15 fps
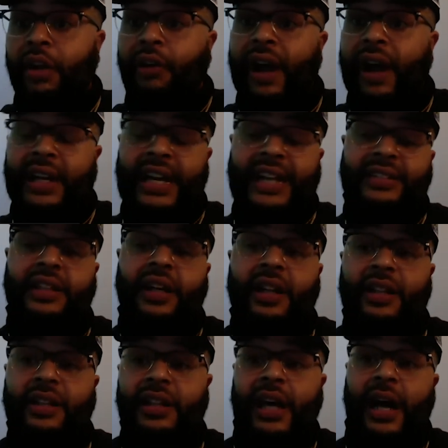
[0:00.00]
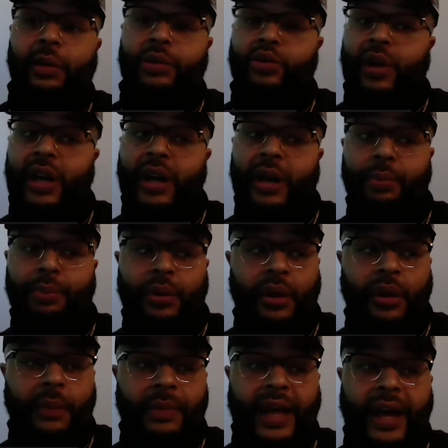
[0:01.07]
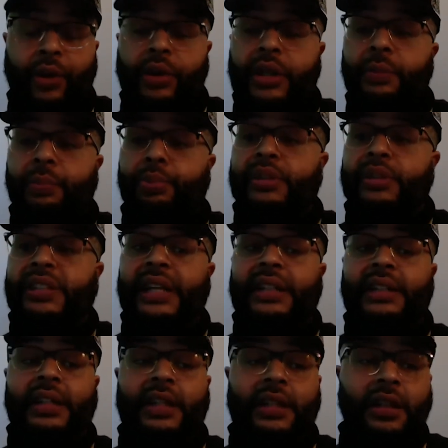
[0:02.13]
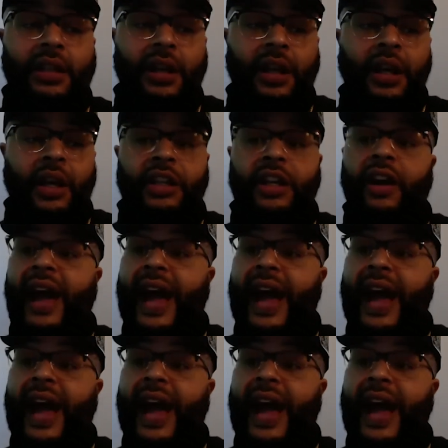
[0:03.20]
right? And that's the other thing I was trying to, not only protecting your